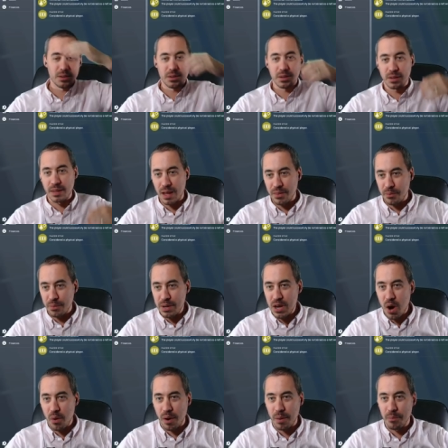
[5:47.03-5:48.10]
now that we
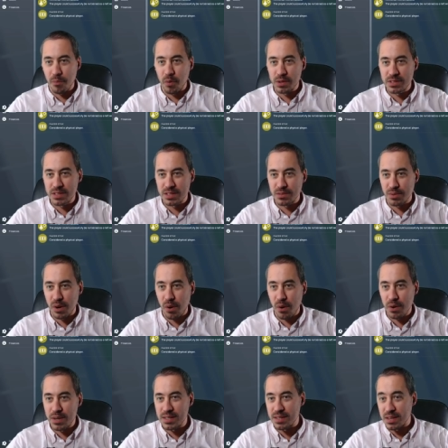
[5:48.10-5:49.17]
know him, what's his? Oh,
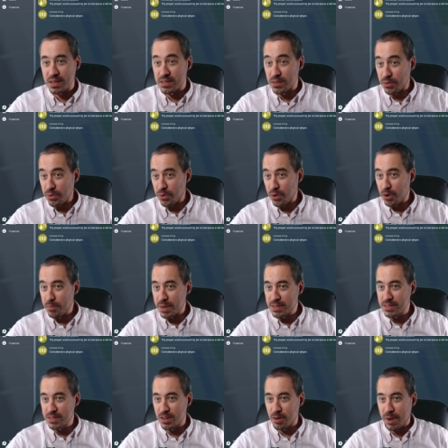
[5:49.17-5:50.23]
he's he's our third
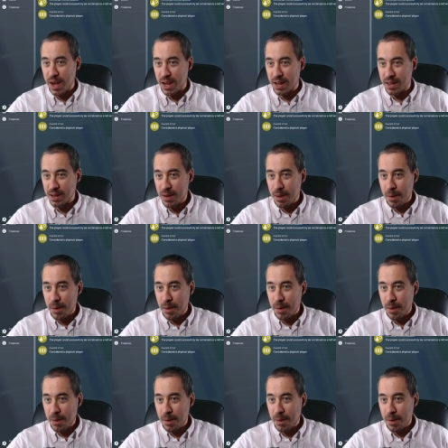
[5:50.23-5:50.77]
best center back